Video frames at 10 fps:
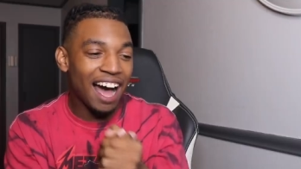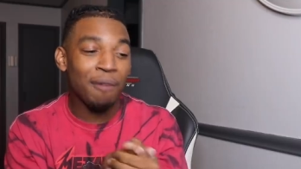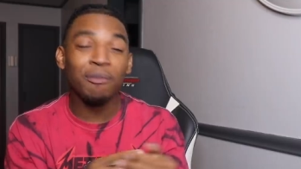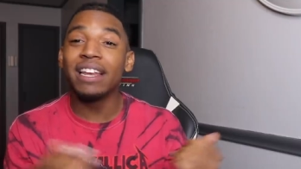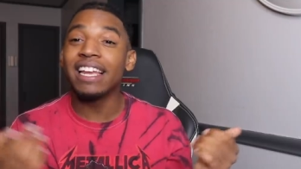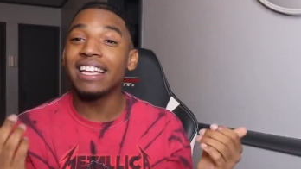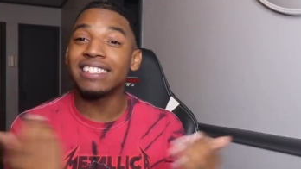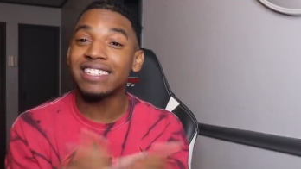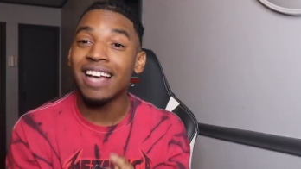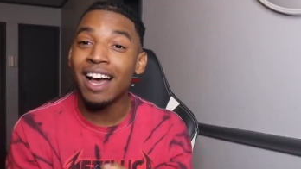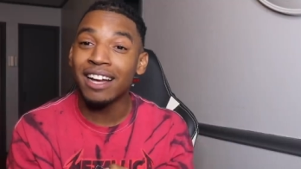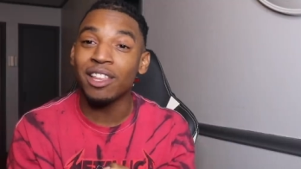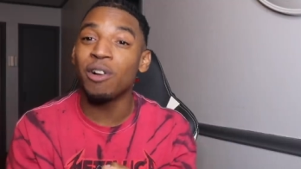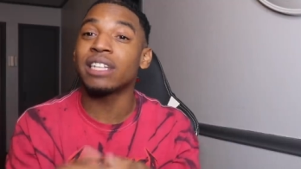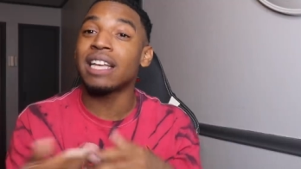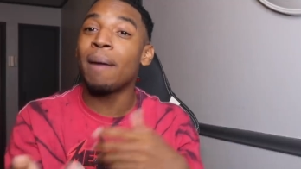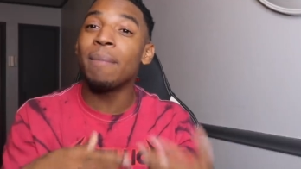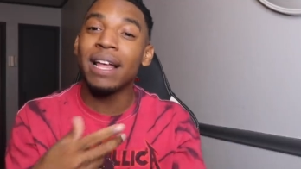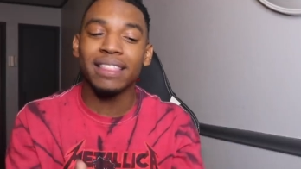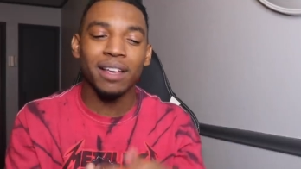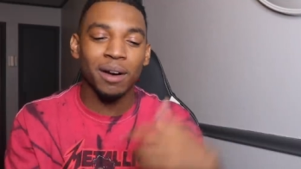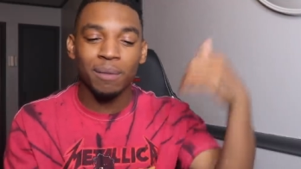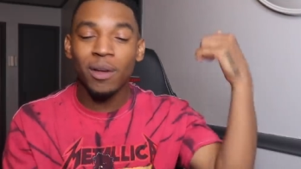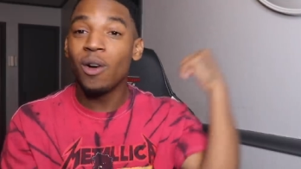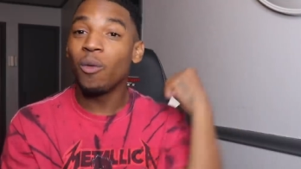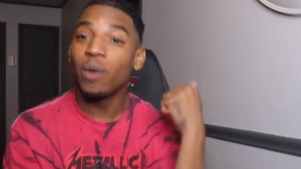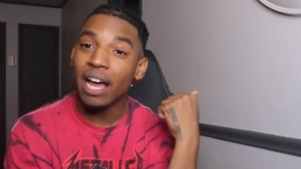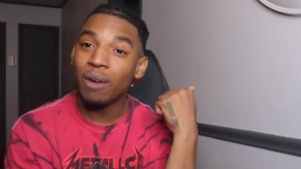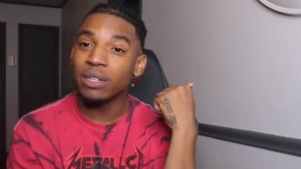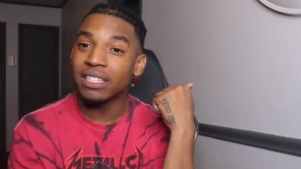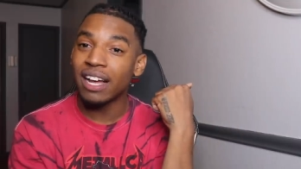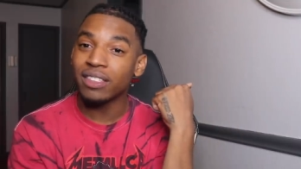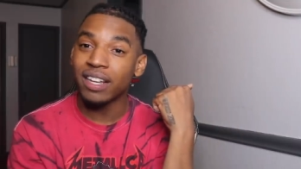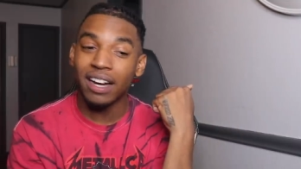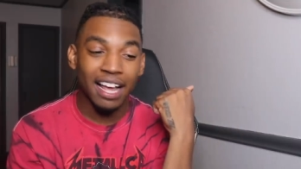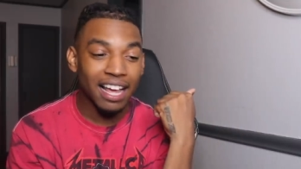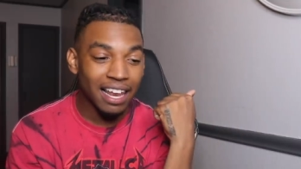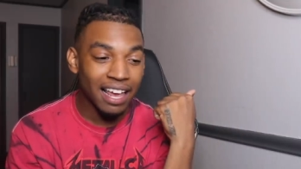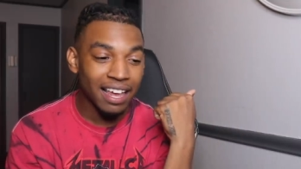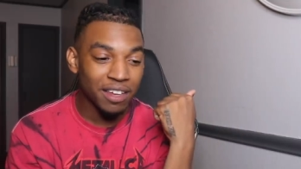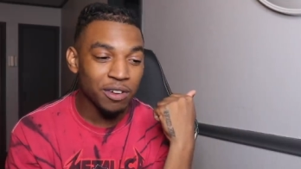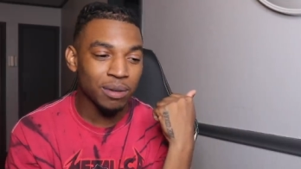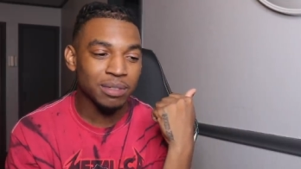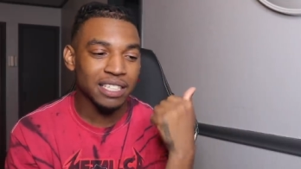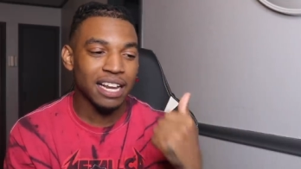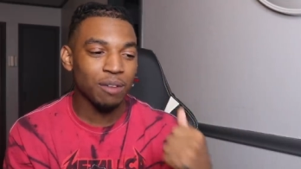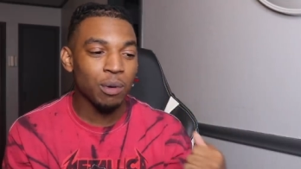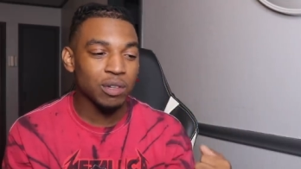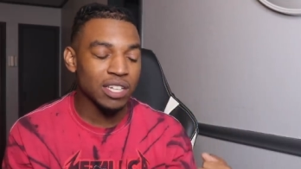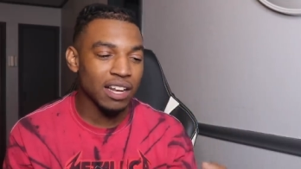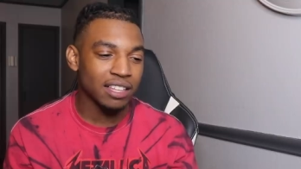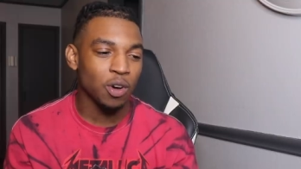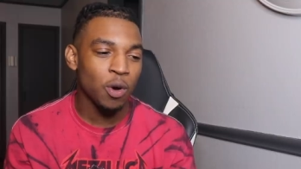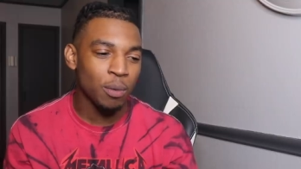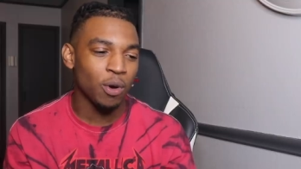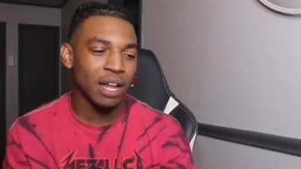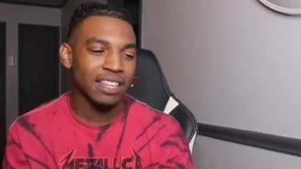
I'm really in shock, though, because I met them when I was out there in L.A. You know what I'm saying? And we was all at the hoop court.